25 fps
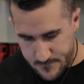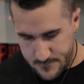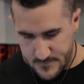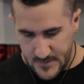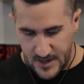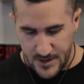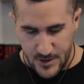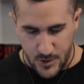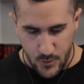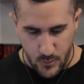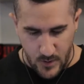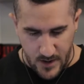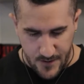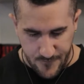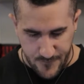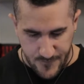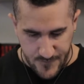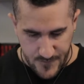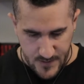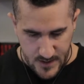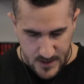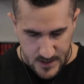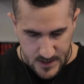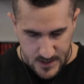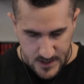They do have
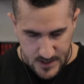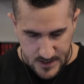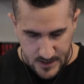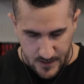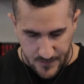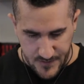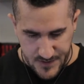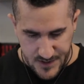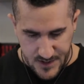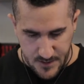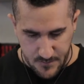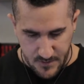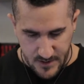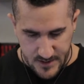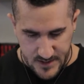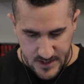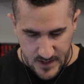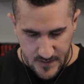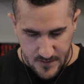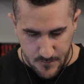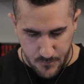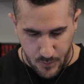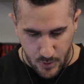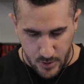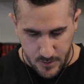another stimulant
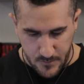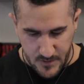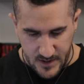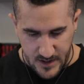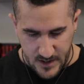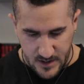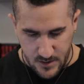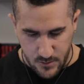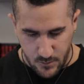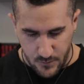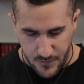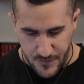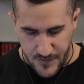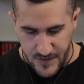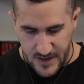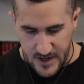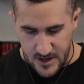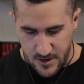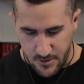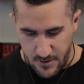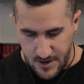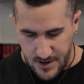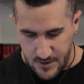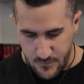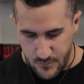down the bottom here called
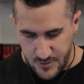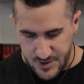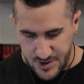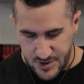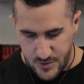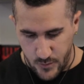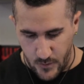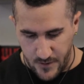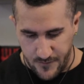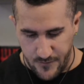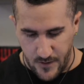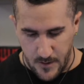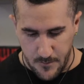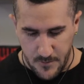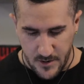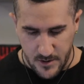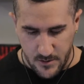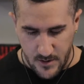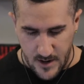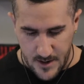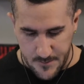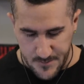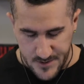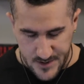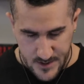theacrine, which is 25
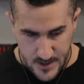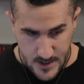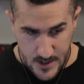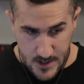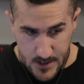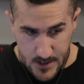milligrams.